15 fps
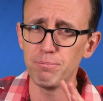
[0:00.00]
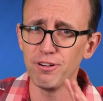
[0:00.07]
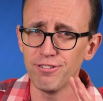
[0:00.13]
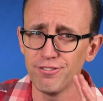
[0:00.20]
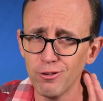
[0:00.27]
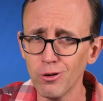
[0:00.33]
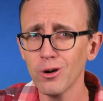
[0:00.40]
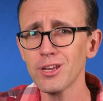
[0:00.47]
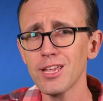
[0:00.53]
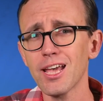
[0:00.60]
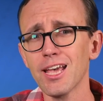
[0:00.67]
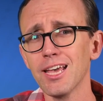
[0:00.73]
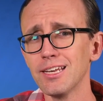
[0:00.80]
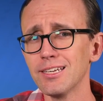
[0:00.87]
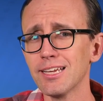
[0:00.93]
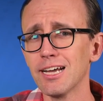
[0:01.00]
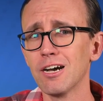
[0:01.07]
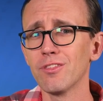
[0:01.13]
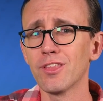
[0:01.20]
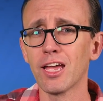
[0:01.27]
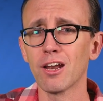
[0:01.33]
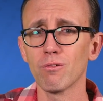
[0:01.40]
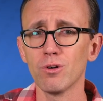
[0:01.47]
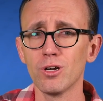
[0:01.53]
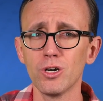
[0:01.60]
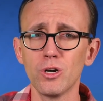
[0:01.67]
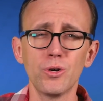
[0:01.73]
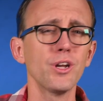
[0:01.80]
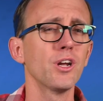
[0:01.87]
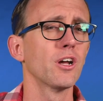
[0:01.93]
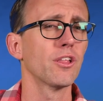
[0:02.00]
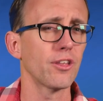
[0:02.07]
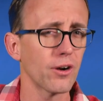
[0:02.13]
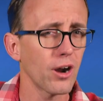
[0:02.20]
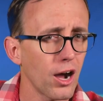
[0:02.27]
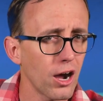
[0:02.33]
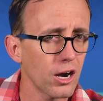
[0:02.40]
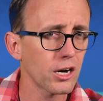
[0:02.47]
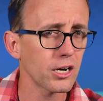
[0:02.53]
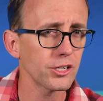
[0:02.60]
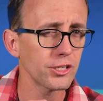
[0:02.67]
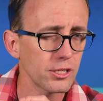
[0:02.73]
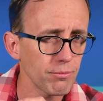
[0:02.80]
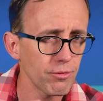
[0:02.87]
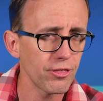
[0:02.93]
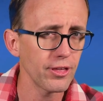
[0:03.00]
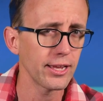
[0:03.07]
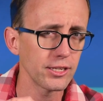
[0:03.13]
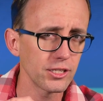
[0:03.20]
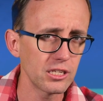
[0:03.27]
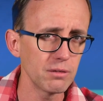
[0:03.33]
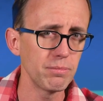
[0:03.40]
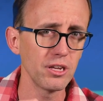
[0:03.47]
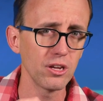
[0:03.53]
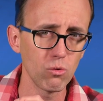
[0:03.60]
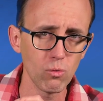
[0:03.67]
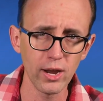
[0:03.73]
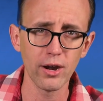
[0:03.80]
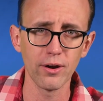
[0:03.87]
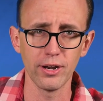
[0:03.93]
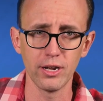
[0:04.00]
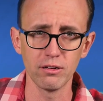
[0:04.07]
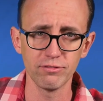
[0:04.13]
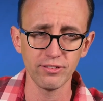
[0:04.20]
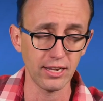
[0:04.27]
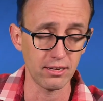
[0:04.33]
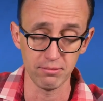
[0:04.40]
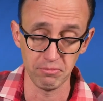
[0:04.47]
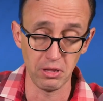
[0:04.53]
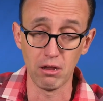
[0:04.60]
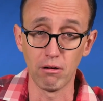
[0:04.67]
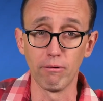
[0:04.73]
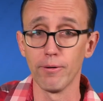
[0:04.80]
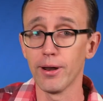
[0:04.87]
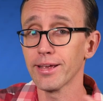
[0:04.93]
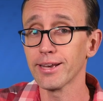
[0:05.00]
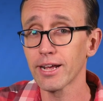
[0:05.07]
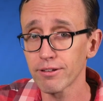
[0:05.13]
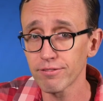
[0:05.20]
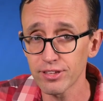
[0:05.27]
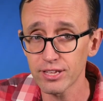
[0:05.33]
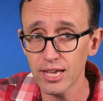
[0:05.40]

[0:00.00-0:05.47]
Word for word: before you head down that road, there are some things to be aware of. And right out of the